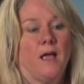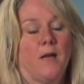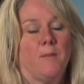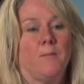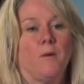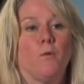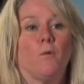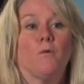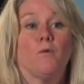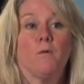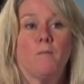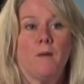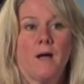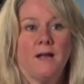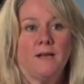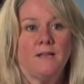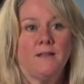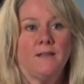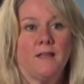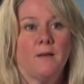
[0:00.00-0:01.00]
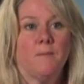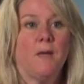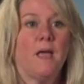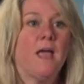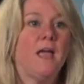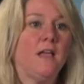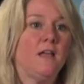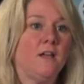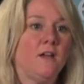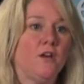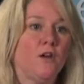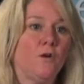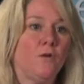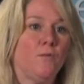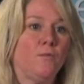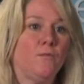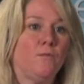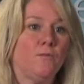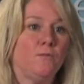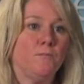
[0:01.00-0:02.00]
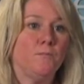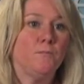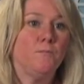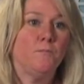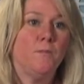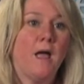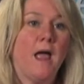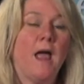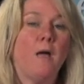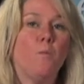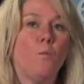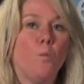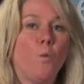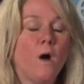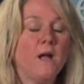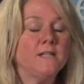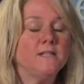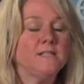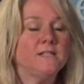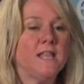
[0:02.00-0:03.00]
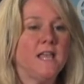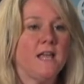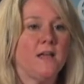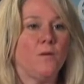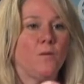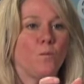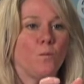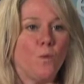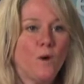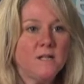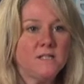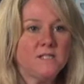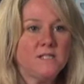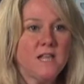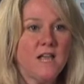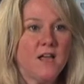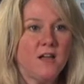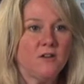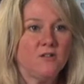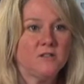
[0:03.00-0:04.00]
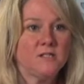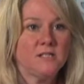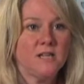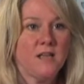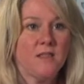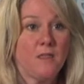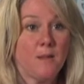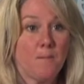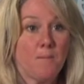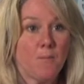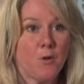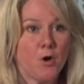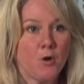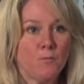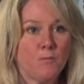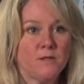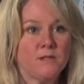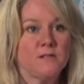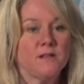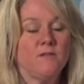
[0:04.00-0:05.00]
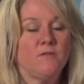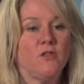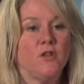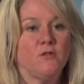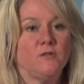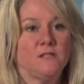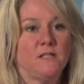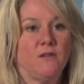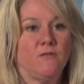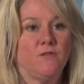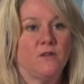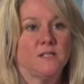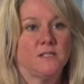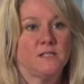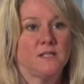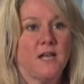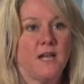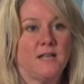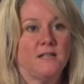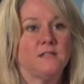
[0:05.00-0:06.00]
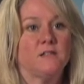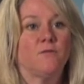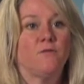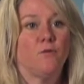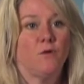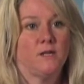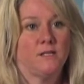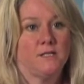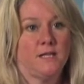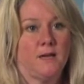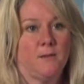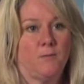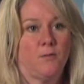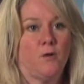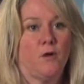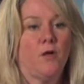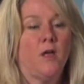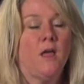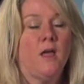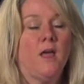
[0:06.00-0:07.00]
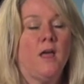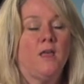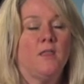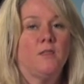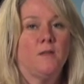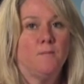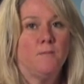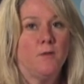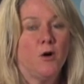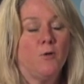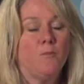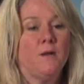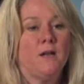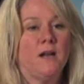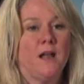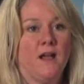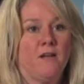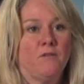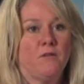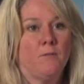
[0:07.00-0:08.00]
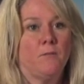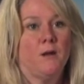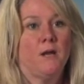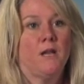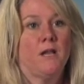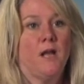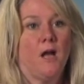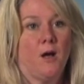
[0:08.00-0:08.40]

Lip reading: But we're reminding them, hey, and once they understand the purpose of those different sites, for example, the moment everybody